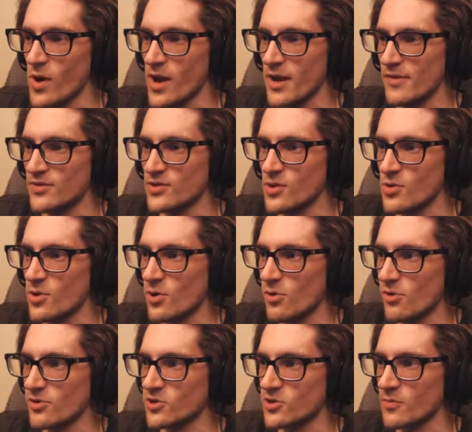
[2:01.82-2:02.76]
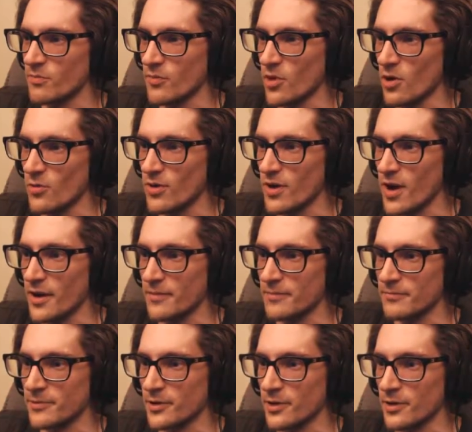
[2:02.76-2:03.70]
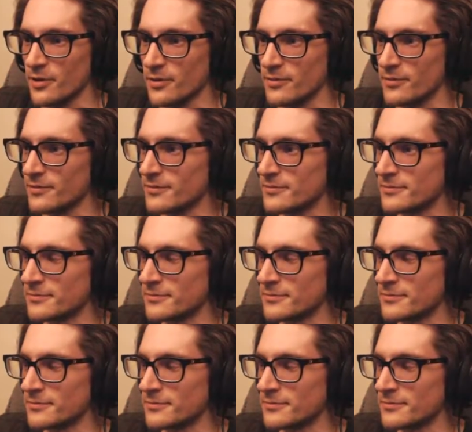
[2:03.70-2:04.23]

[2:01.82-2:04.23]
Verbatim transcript: waves, no currents to... oh, God. Wow.